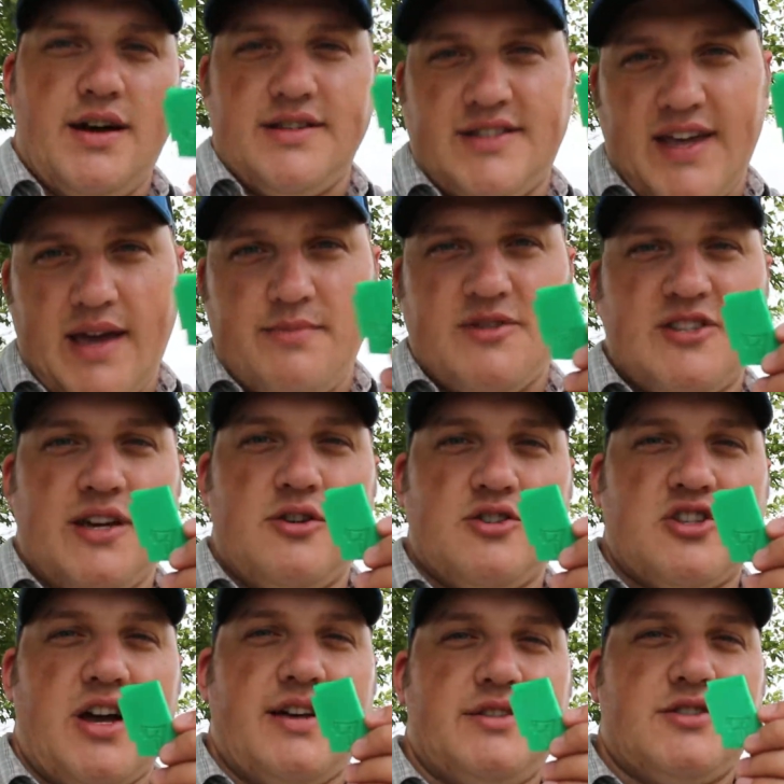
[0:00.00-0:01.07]
same single
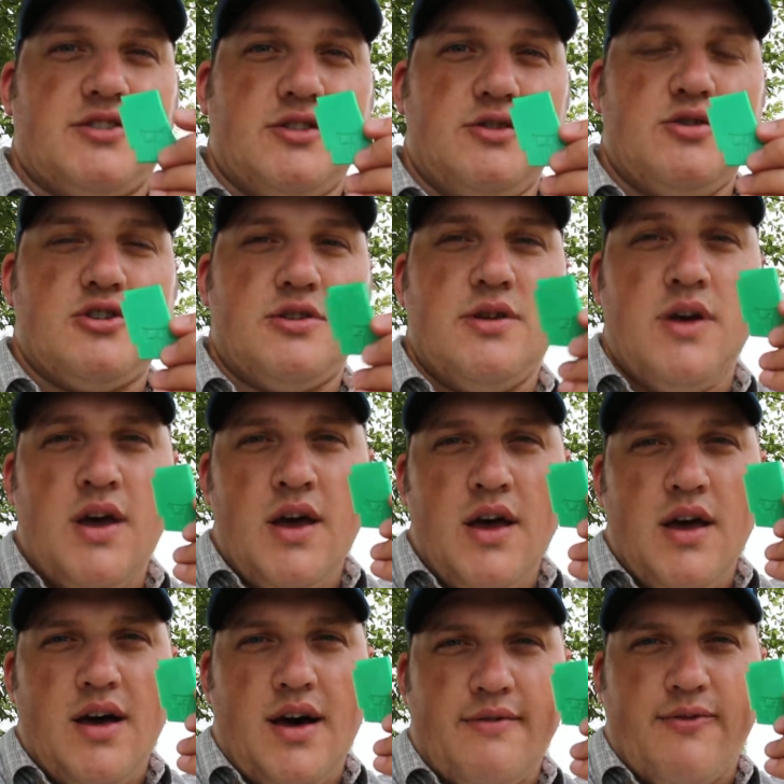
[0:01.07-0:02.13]
shot solution
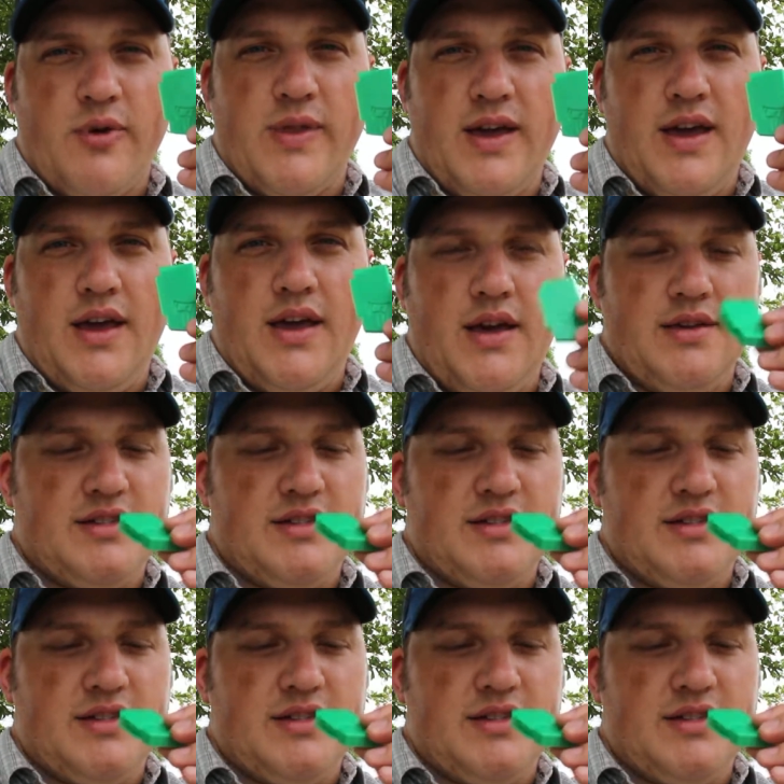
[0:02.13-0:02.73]
for the